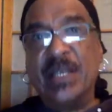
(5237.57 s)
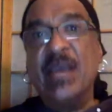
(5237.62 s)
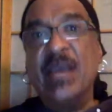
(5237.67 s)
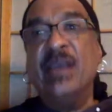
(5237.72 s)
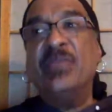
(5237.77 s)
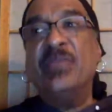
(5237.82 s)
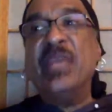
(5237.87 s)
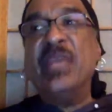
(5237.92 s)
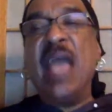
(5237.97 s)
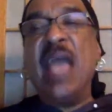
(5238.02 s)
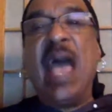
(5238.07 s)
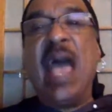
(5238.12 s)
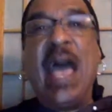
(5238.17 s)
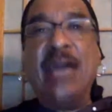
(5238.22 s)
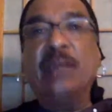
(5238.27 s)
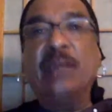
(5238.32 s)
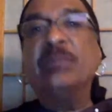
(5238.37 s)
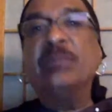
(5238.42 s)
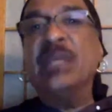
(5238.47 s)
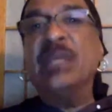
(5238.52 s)
The
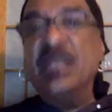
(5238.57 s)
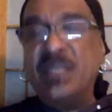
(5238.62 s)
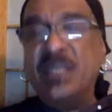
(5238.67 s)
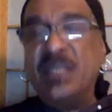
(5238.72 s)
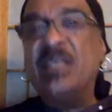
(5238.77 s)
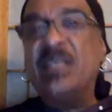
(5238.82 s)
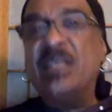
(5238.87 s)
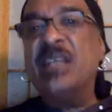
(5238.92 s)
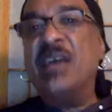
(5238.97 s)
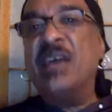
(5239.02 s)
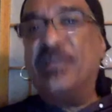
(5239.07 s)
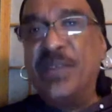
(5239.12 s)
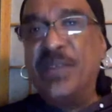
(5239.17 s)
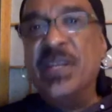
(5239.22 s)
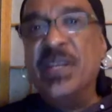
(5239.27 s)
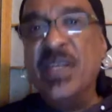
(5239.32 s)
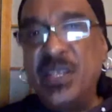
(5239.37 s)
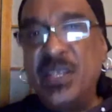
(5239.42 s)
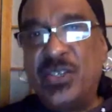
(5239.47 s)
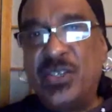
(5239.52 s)
atom is the
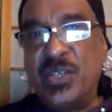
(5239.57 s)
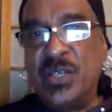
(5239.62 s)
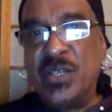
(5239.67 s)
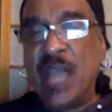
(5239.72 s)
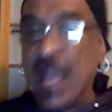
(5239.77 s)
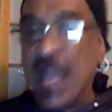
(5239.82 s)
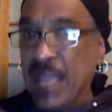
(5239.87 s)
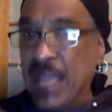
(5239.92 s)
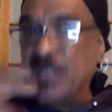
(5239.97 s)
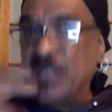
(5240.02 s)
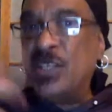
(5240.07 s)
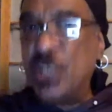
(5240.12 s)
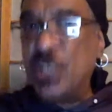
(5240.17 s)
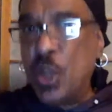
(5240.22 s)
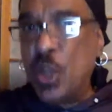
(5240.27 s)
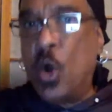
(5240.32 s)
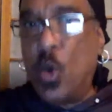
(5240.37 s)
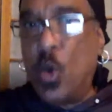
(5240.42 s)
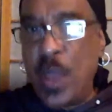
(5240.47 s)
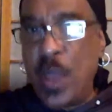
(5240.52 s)
definition, the
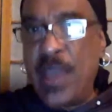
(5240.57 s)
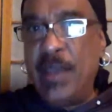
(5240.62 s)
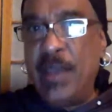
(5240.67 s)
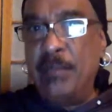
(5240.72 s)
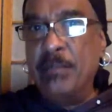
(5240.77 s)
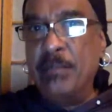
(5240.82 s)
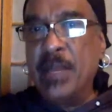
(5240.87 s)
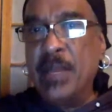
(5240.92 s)
ATOM,